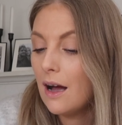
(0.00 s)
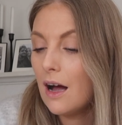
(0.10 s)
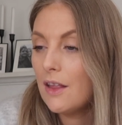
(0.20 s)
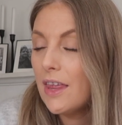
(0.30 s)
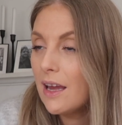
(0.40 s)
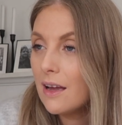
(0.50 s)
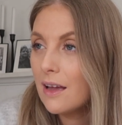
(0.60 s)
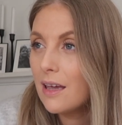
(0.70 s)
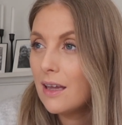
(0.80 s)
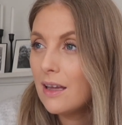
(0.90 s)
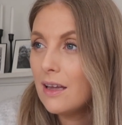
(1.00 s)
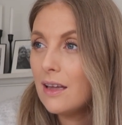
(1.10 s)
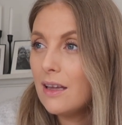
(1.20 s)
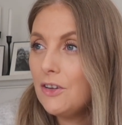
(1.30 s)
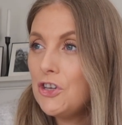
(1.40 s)
I think
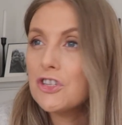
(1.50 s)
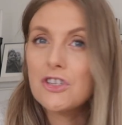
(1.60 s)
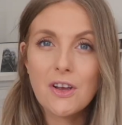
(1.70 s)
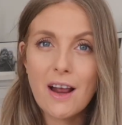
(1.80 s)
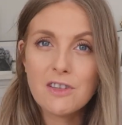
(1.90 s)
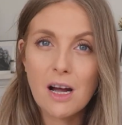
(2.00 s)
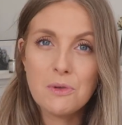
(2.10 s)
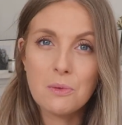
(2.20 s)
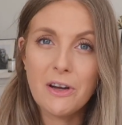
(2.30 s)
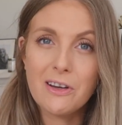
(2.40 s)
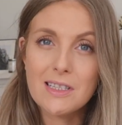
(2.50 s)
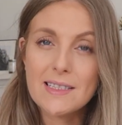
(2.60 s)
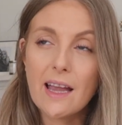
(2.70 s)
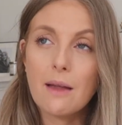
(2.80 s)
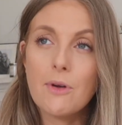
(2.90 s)
you just don't have time to worry on your
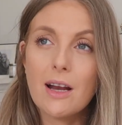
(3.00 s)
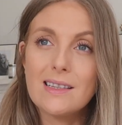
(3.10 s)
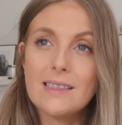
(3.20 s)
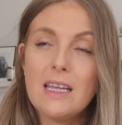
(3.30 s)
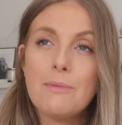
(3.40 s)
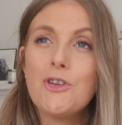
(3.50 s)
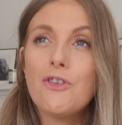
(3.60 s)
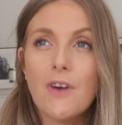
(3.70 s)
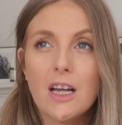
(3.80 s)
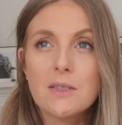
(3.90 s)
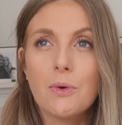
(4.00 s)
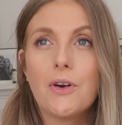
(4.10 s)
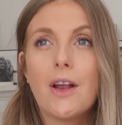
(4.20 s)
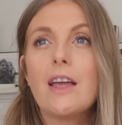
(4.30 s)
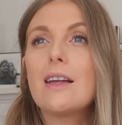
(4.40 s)
second pregnancy, but on your first
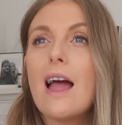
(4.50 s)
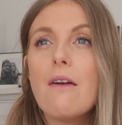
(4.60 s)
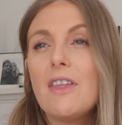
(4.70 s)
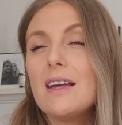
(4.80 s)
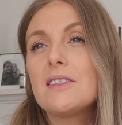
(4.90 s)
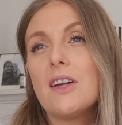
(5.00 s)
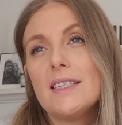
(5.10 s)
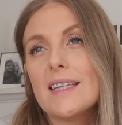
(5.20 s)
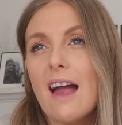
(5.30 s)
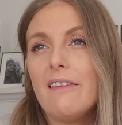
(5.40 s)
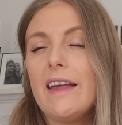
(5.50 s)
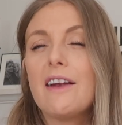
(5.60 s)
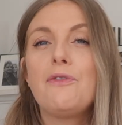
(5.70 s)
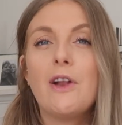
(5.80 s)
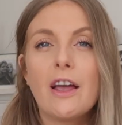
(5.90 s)
one, like everything's so scary.
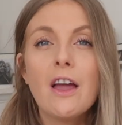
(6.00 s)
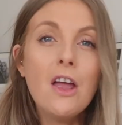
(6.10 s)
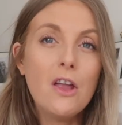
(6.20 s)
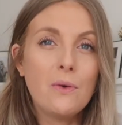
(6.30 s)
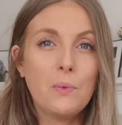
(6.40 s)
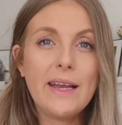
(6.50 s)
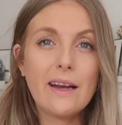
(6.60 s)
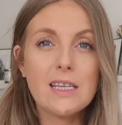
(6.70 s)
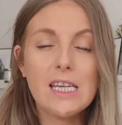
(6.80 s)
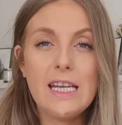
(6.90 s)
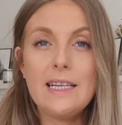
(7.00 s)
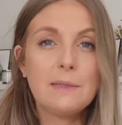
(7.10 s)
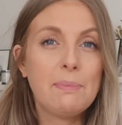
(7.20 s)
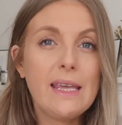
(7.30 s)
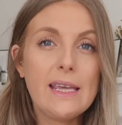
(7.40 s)
And I feel like week 19
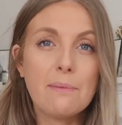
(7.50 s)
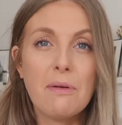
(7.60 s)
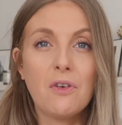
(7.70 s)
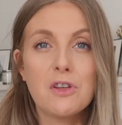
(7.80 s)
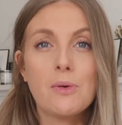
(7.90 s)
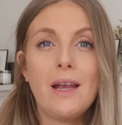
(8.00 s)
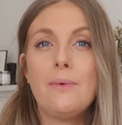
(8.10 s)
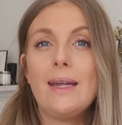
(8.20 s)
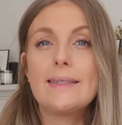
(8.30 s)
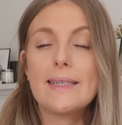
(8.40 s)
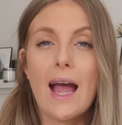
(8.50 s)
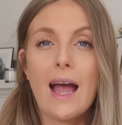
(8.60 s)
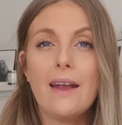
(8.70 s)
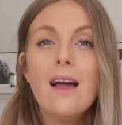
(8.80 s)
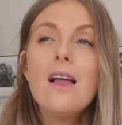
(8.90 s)
is peak before the 20 week
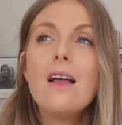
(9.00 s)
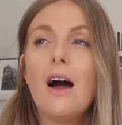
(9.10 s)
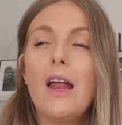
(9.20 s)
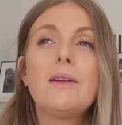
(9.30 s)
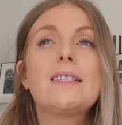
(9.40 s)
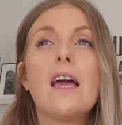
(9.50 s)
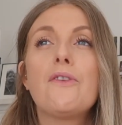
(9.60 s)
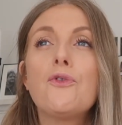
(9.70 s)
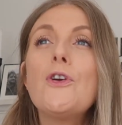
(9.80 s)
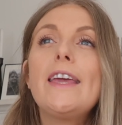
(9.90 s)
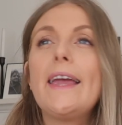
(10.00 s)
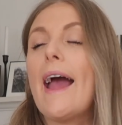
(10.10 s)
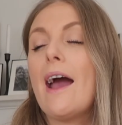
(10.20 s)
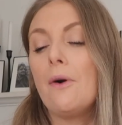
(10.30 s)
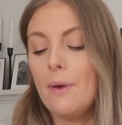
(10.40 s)
scan. I was like freaking
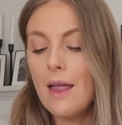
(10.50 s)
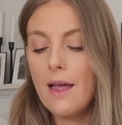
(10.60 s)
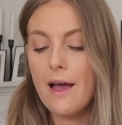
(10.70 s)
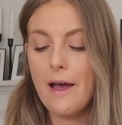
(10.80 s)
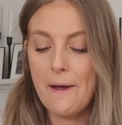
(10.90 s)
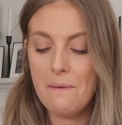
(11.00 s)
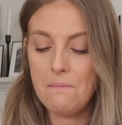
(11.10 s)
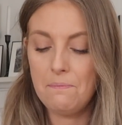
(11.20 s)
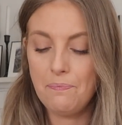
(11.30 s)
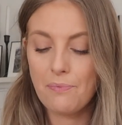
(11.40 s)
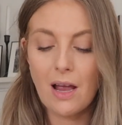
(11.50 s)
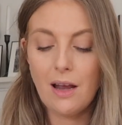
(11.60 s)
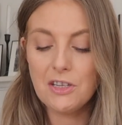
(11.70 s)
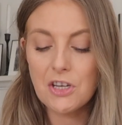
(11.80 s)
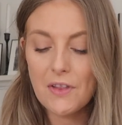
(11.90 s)
out. Um,
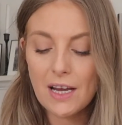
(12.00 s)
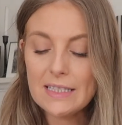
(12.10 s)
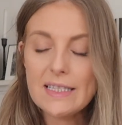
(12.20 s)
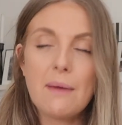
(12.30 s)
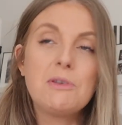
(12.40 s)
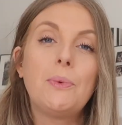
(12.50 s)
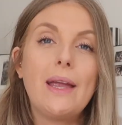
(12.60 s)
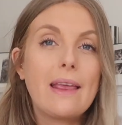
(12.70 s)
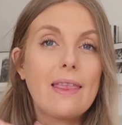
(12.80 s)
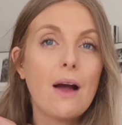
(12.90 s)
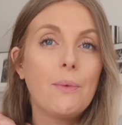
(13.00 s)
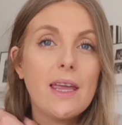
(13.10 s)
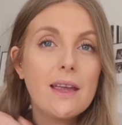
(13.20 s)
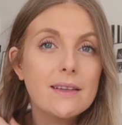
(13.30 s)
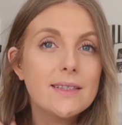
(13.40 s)
I don't think I slept a wink that
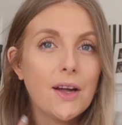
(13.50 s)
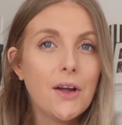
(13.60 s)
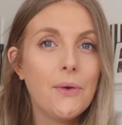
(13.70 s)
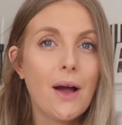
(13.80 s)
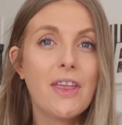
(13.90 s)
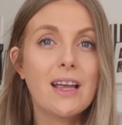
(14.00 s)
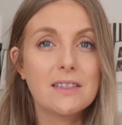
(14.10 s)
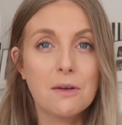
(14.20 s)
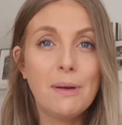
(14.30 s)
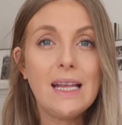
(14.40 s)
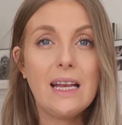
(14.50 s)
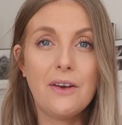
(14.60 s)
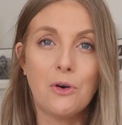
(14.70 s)
week, so I think it's completely